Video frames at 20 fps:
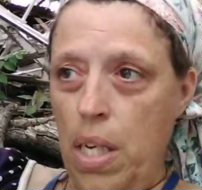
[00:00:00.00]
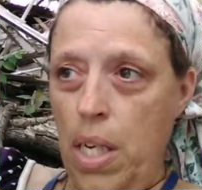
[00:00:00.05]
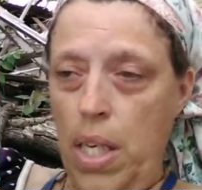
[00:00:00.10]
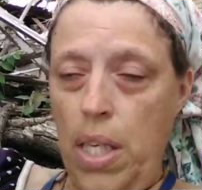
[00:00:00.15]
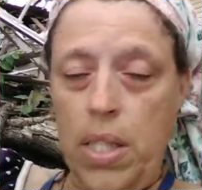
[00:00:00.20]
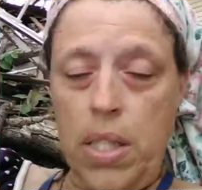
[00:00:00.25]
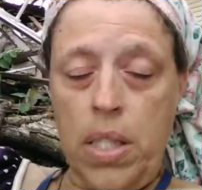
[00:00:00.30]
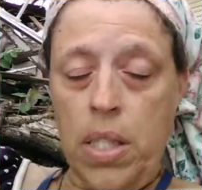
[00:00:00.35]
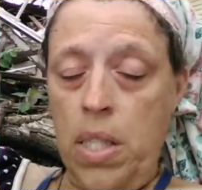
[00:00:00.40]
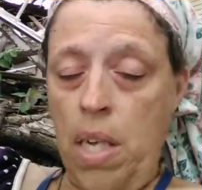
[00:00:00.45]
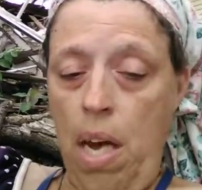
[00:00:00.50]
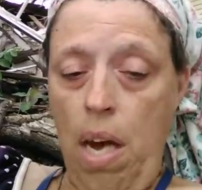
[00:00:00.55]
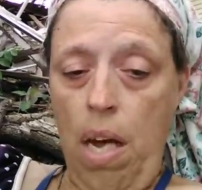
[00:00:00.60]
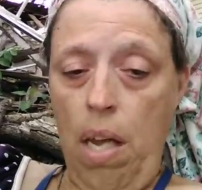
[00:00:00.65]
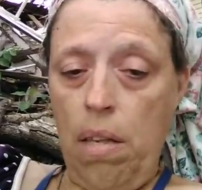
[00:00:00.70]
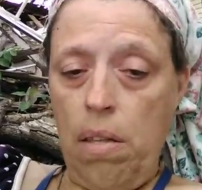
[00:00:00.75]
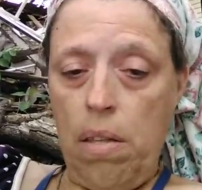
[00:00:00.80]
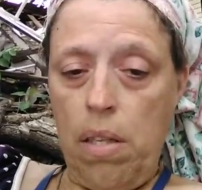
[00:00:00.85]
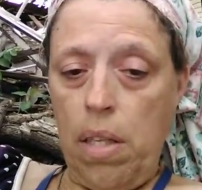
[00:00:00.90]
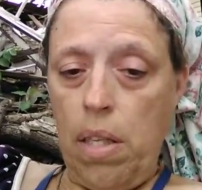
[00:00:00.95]
It's
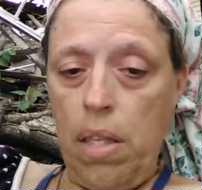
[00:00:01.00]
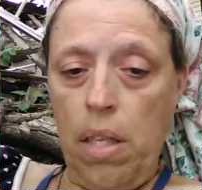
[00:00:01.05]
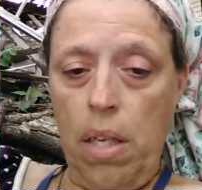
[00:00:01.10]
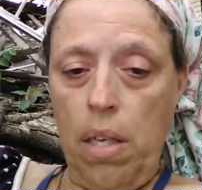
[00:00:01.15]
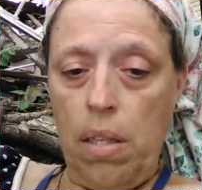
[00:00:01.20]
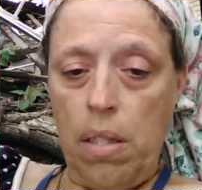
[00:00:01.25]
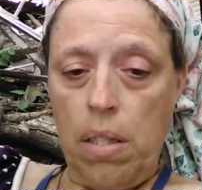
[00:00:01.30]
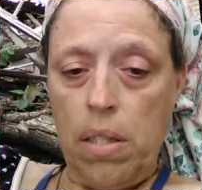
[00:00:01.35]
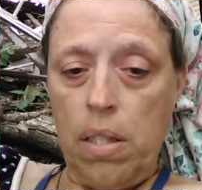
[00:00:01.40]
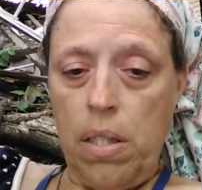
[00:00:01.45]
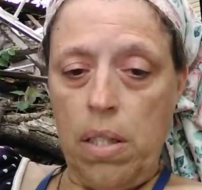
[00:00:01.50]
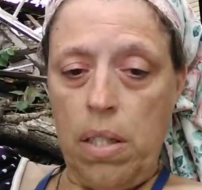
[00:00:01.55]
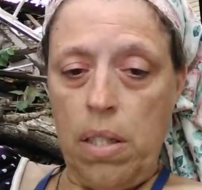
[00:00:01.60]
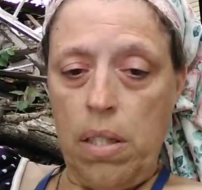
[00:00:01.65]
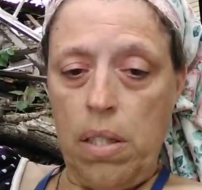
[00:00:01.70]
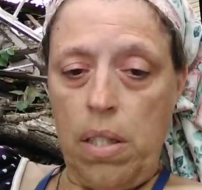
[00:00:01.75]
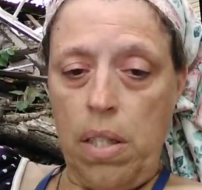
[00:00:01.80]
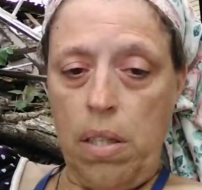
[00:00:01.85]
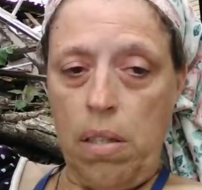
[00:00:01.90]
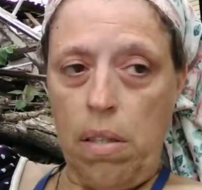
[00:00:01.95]
not
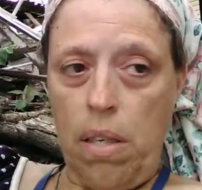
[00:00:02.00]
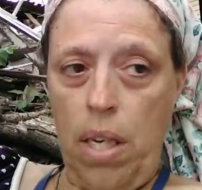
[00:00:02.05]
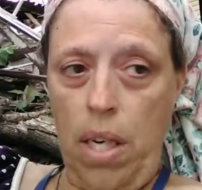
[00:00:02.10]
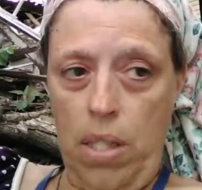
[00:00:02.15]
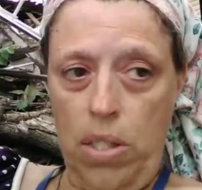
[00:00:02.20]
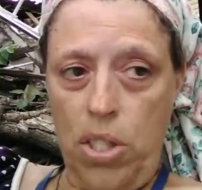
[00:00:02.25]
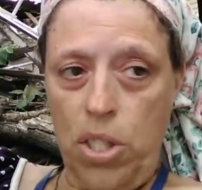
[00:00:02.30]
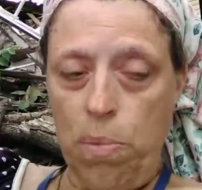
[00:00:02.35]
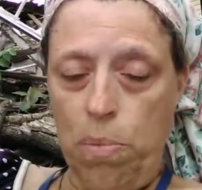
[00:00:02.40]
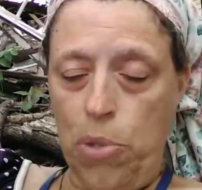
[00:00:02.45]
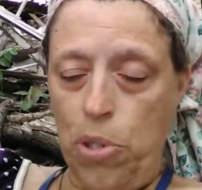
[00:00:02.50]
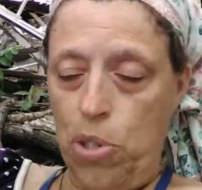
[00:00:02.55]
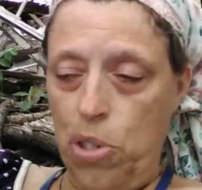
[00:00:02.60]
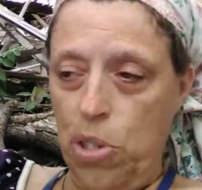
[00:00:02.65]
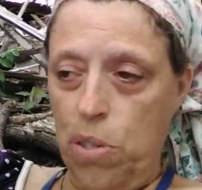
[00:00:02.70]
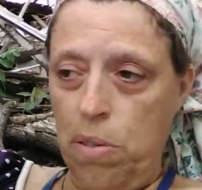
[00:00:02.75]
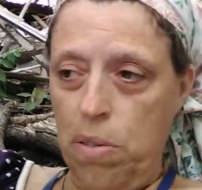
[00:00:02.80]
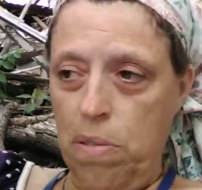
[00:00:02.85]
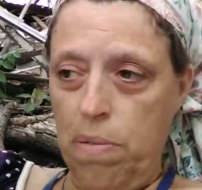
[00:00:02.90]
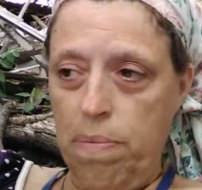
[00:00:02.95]
the
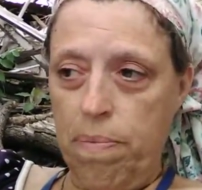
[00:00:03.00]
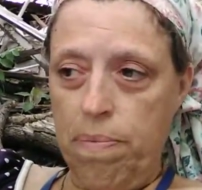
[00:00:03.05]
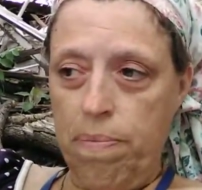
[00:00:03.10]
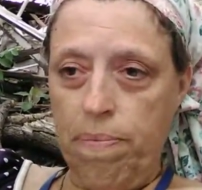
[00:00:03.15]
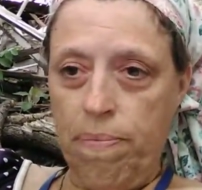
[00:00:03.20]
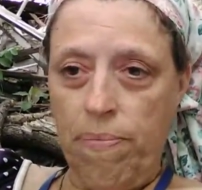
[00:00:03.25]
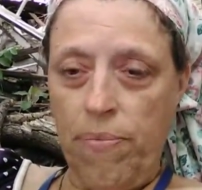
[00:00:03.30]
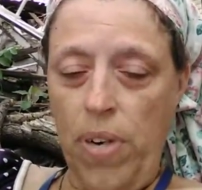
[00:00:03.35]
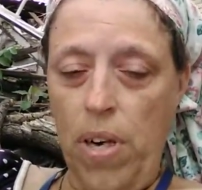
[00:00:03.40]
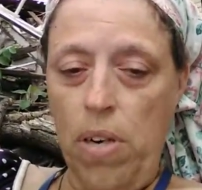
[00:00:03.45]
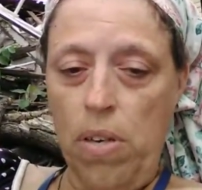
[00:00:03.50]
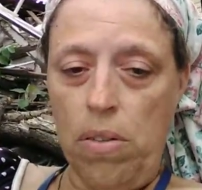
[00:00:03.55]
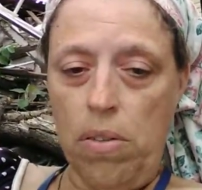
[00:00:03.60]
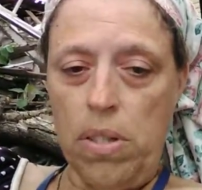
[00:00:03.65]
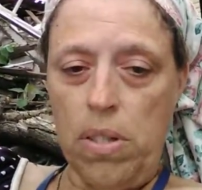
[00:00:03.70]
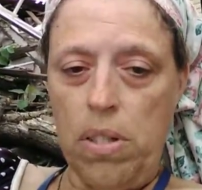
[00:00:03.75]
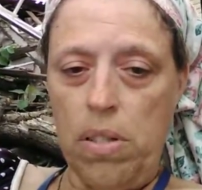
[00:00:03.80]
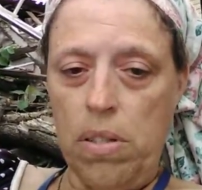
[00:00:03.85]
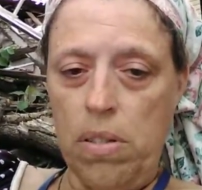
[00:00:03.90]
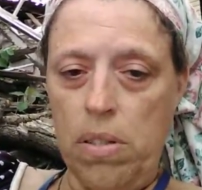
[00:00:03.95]
customer's
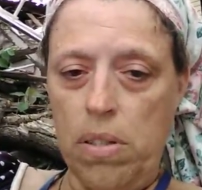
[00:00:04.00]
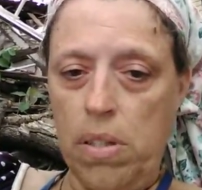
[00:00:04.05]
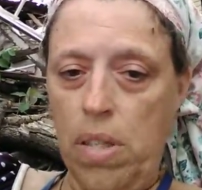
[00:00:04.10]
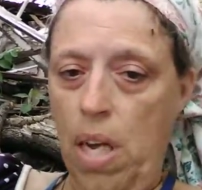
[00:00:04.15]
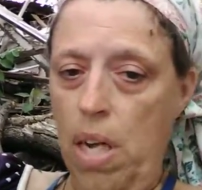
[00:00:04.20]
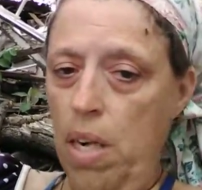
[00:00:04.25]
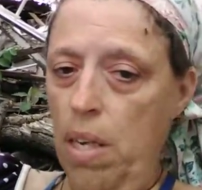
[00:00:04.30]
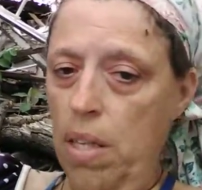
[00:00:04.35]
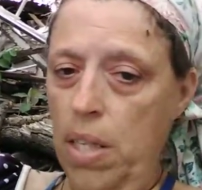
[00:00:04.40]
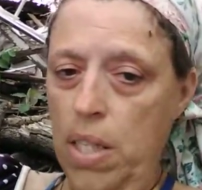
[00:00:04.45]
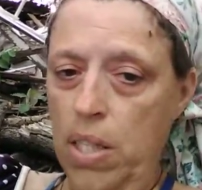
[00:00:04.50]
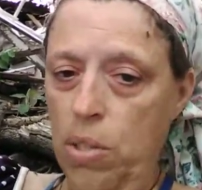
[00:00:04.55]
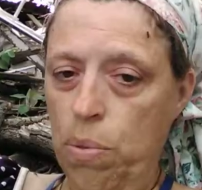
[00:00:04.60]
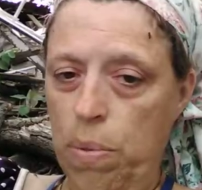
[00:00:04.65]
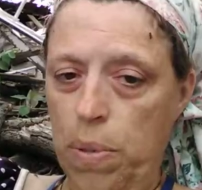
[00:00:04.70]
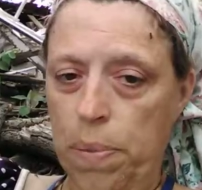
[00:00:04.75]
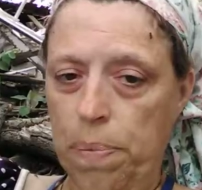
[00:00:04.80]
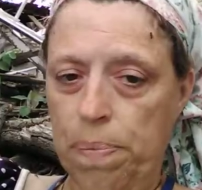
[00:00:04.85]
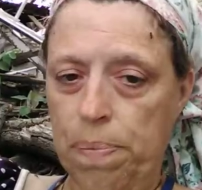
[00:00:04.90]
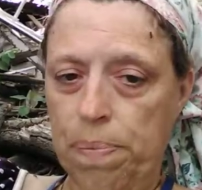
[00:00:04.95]
fault. Not on this
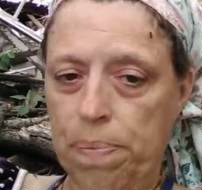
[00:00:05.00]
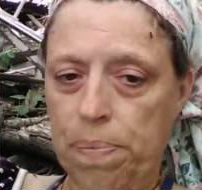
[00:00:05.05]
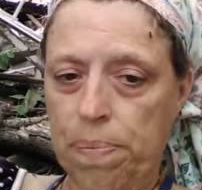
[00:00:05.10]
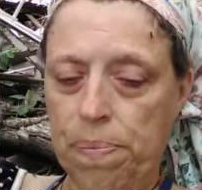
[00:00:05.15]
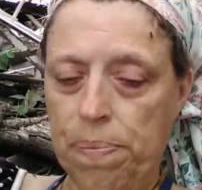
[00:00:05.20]
one.